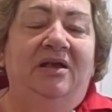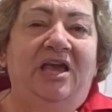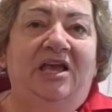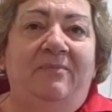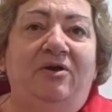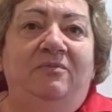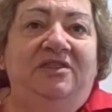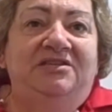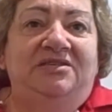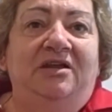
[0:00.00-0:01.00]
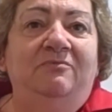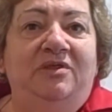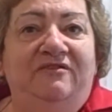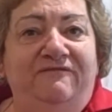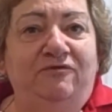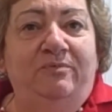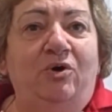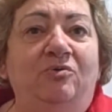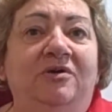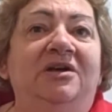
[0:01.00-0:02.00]
kickabout with his son with the
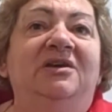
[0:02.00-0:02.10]
football.